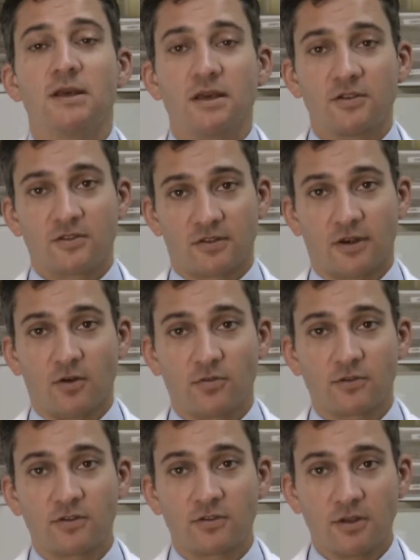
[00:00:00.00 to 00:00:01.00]

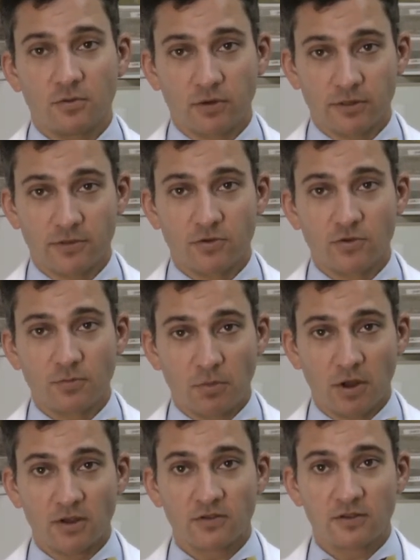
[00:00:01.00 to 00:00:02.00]
itself to see whether there's
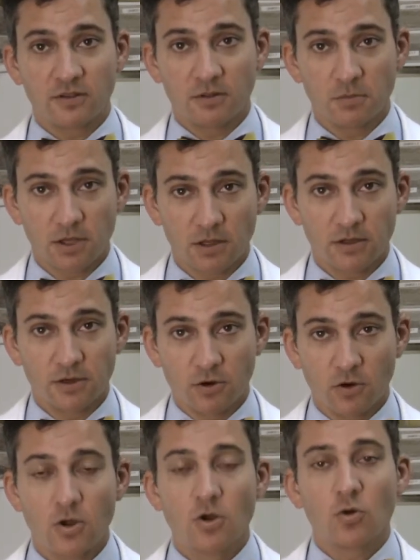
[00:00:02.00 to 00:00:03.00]
pus in the middle
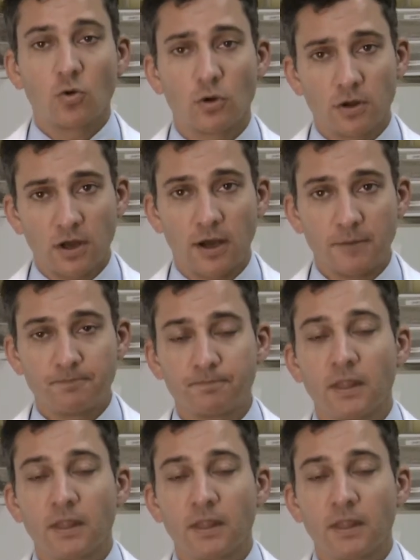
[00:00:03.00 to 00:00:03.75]
ear or not.